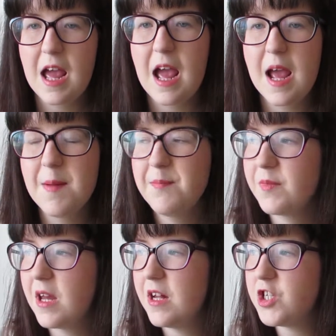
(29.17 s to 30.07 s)

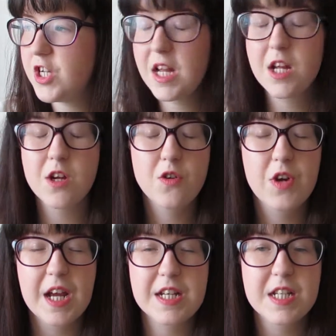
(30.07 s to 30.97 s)
And she
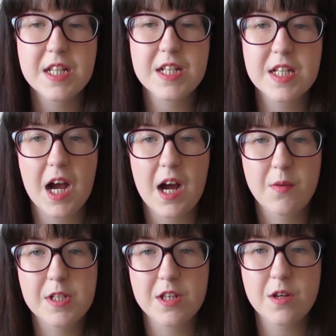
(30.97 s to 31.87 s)
created this tag
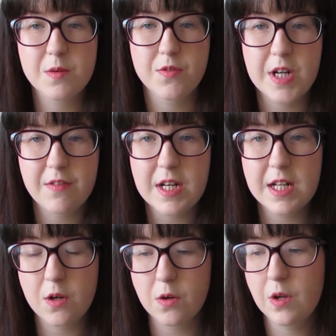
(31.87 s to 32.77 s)
which I thought was really
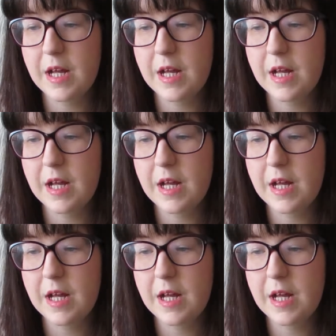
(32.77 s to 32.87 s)
cool,